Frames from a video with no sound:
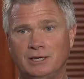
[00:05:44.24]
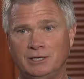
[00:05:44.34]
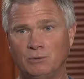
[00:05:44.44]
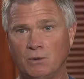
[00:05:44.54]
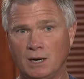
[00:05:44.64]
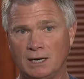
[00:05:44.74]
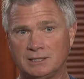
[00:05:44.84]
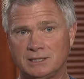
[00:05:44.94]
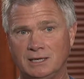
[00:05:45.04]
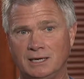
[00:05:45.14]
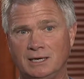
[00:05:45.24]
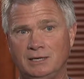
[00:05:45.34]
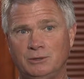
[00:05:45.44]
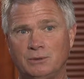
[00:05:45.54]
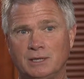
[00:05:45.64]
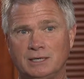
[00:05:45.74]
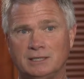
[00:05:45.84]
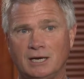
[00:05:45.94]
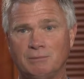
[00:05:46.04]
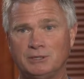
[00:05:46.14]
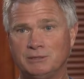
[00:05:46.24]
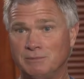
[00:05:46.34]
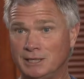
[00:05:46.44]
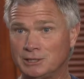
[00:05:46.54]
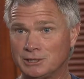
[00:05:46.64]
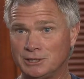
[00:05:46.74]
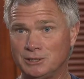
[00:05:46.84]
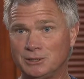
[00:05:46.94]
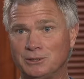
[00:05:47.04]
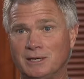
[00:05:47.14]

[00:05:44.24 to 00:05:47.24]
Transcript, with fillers: and you watch and you realize how much it means to you,